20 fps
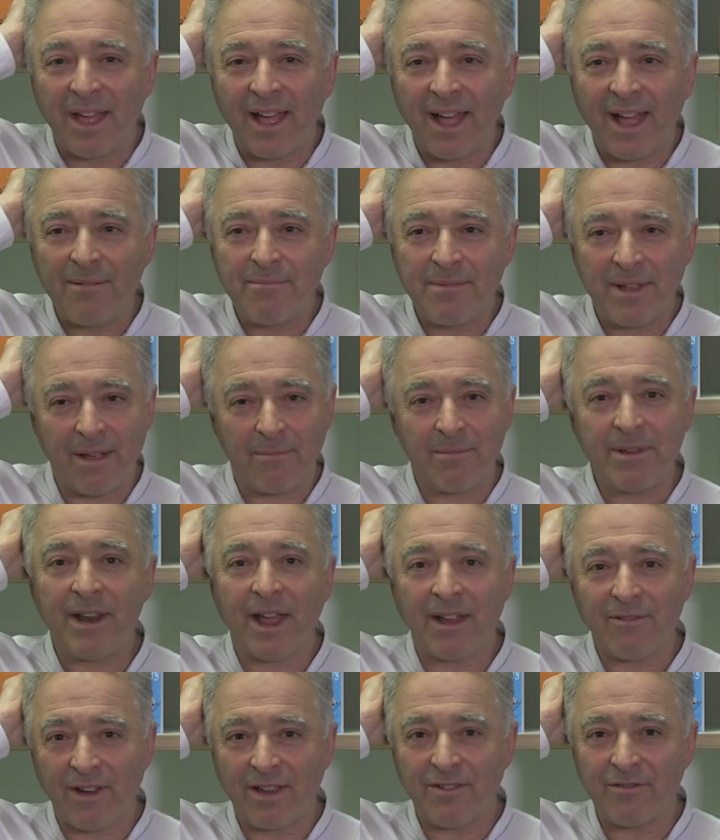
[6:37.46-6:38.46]
I mean,
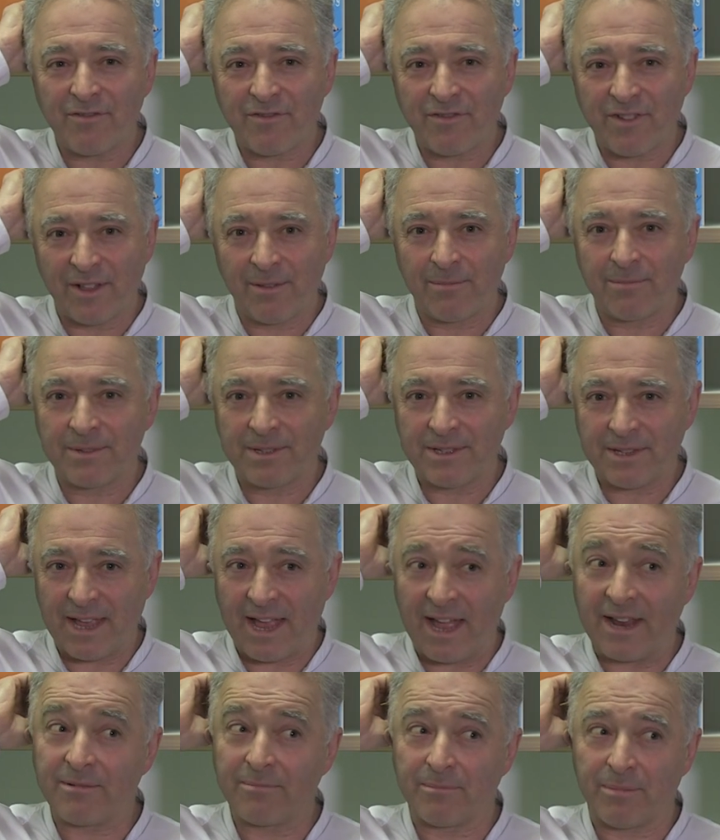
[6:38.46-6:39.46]
I write films
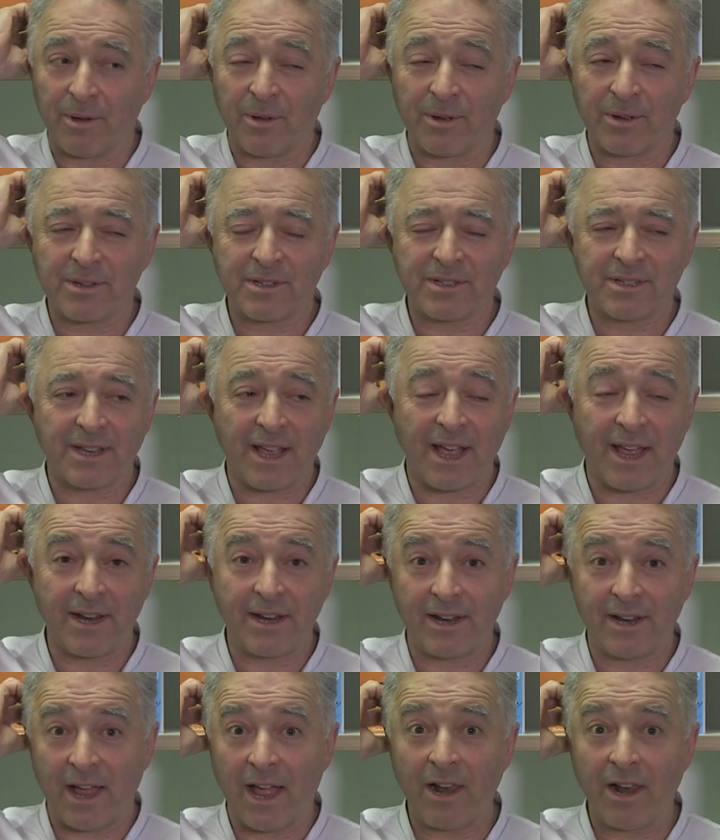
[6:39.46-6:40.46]
and books,
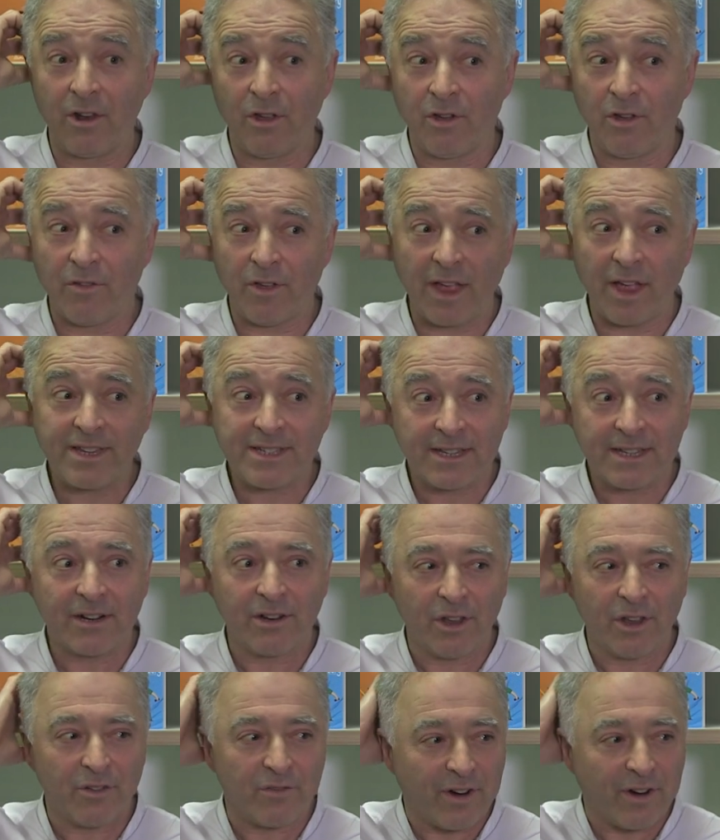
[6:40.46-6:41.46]
and I love. I still
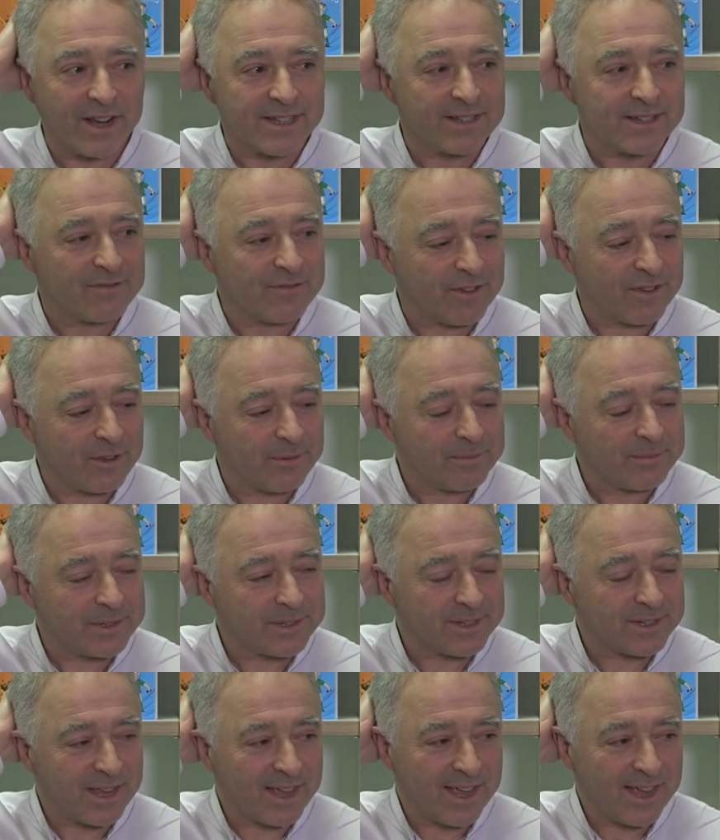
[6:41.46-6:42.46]
love writing
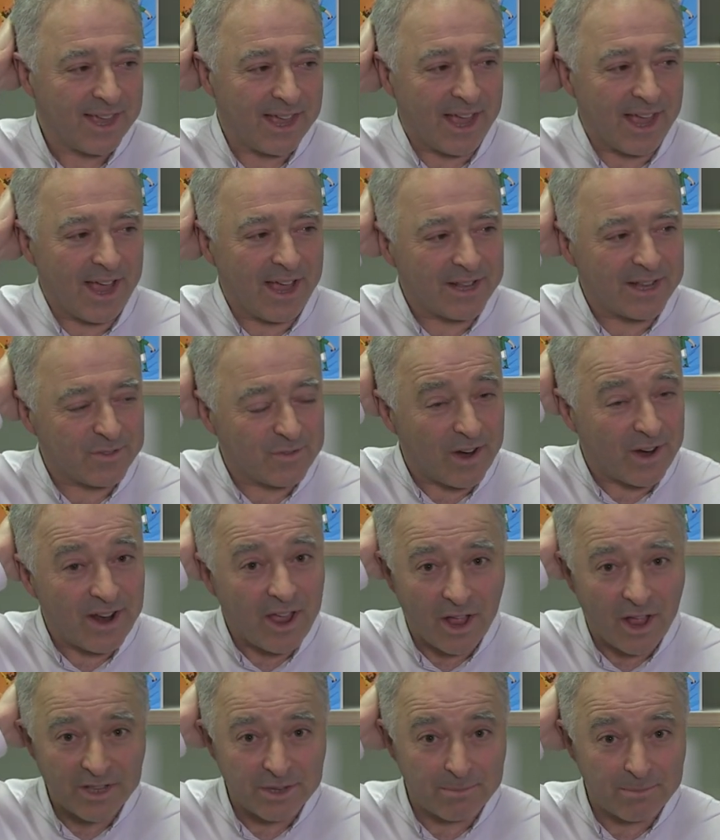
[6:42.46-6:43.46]
films. It's very
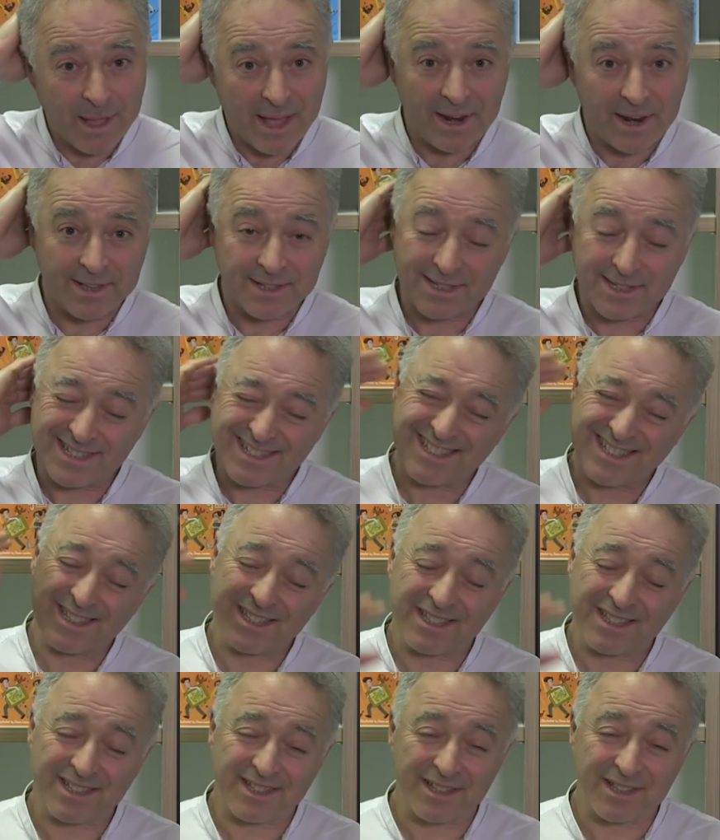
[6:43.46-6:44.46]
hard to balance
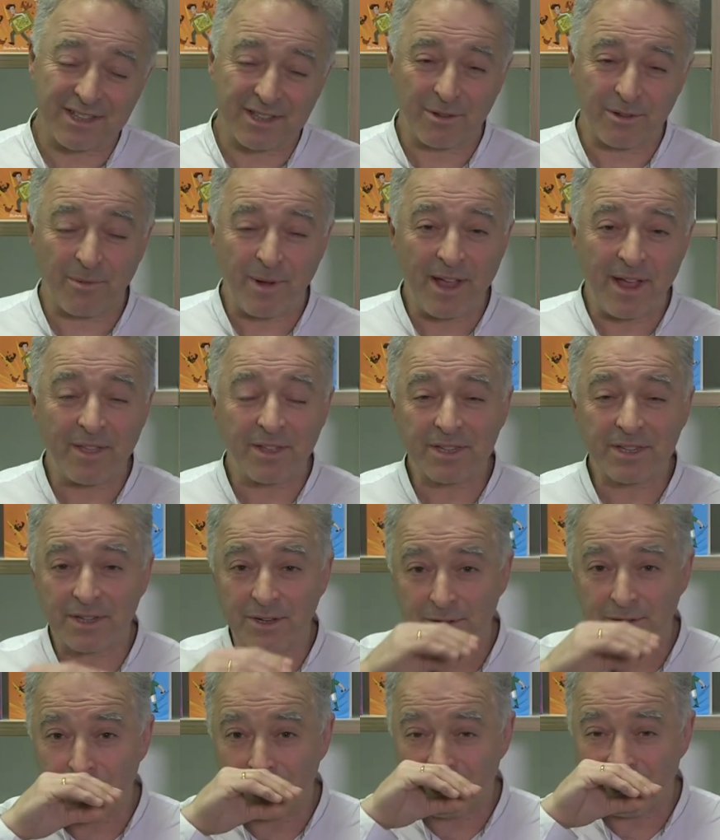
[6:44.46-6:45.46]
the way the
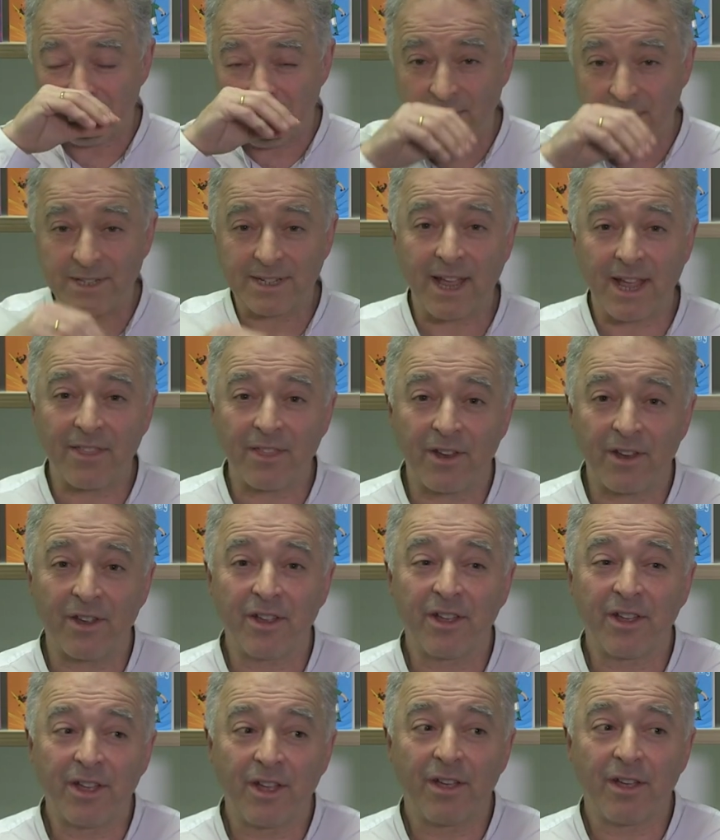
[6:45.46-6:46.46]
two work together
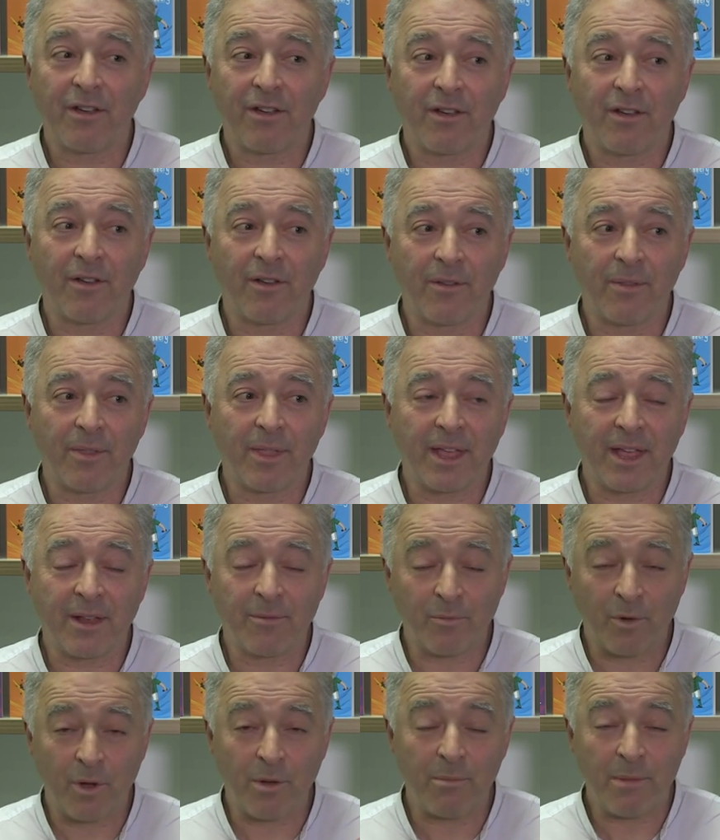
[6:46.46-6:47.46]

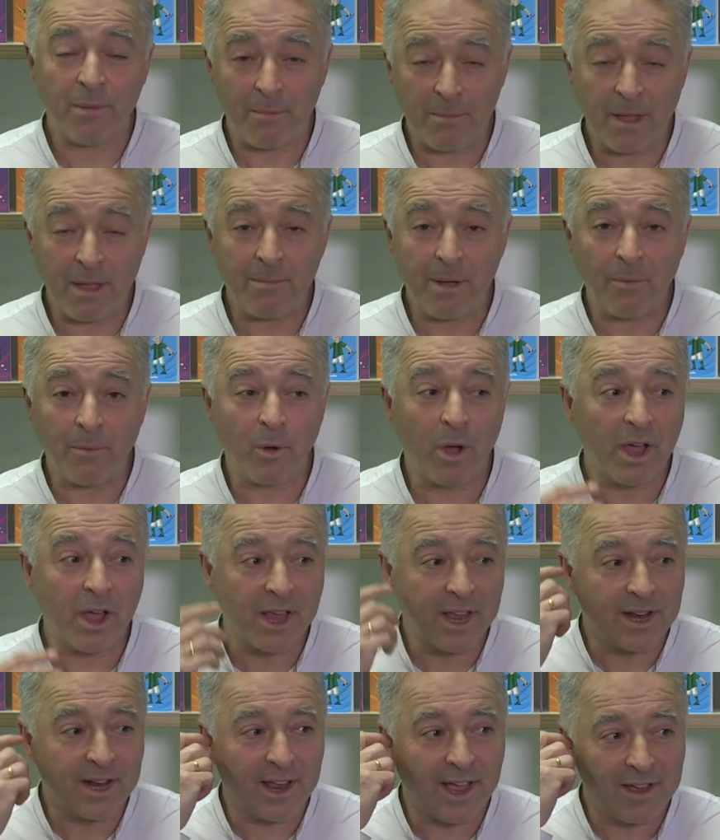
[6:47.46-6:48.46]
in in my
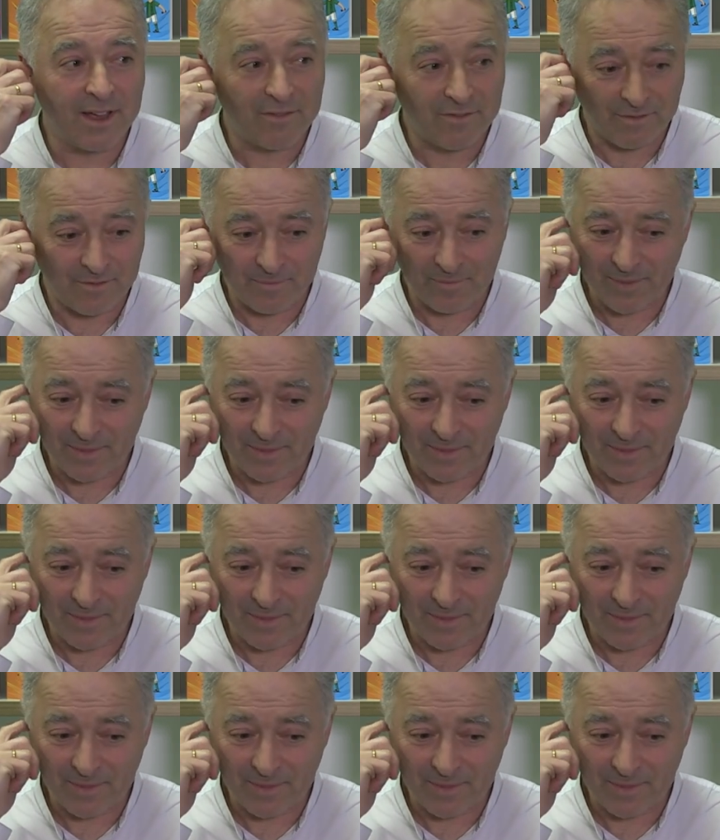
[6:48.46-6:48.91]
working life.